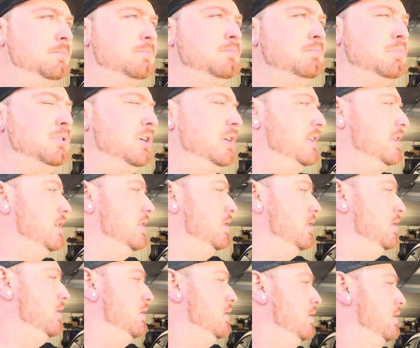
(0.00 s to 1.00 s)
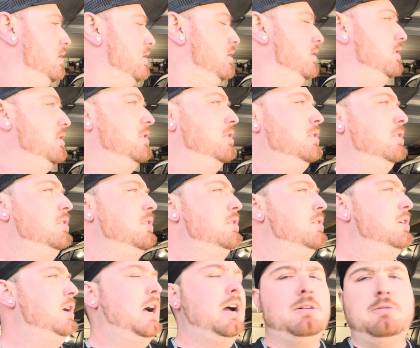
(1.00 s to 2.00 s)
But
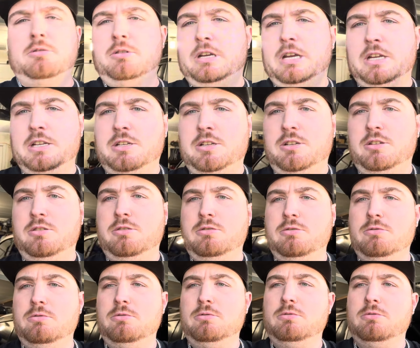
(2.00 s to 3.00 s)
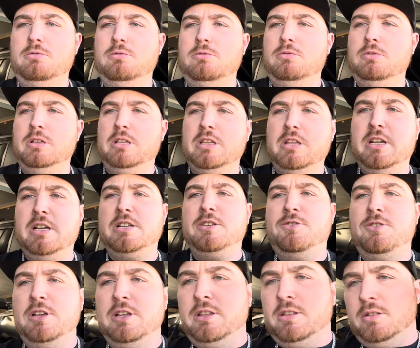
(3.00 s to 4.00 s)
I will catch you in the next
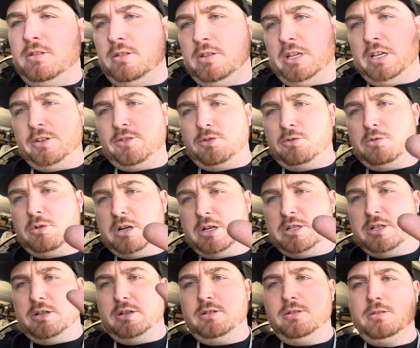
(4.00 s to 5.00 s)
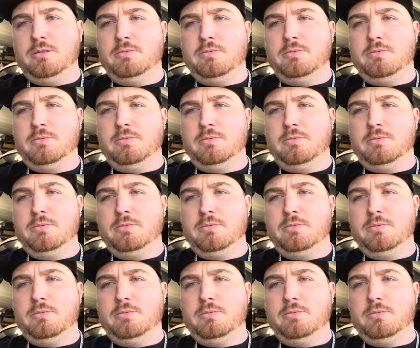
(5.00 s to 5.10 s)
vid. Thanks for watching.